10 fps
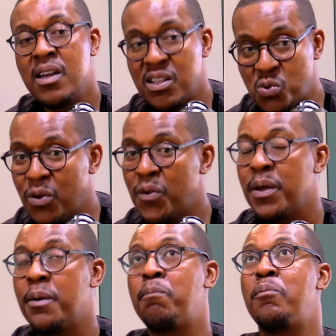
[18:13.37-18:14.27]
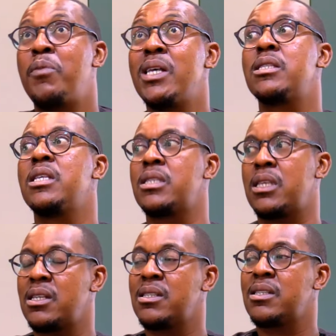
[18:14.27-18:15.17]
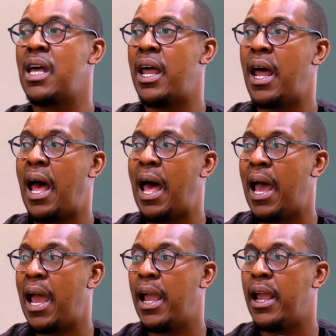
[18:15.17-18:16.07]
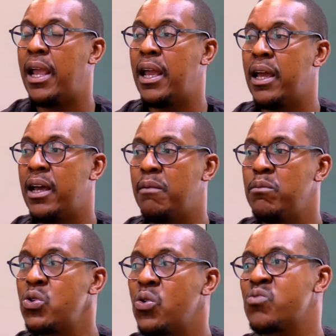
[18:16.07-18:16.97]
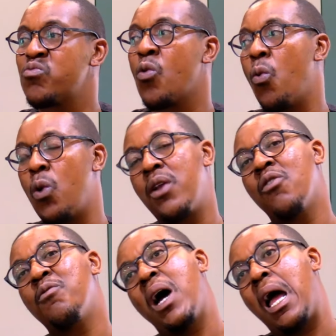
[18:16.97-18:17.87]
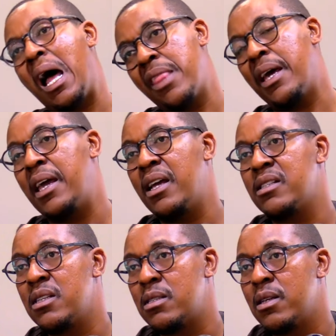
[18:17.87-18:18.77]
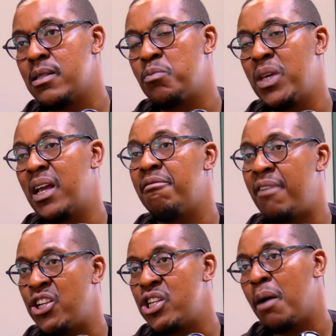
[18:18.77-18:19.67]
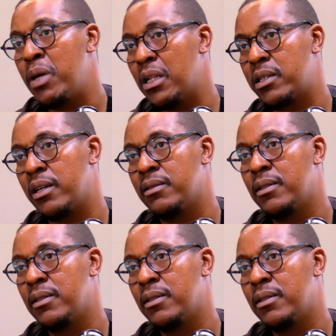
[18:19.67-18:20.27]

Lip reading: He's one of the businesses that I am. So one of my other hats is it's being a venture builder.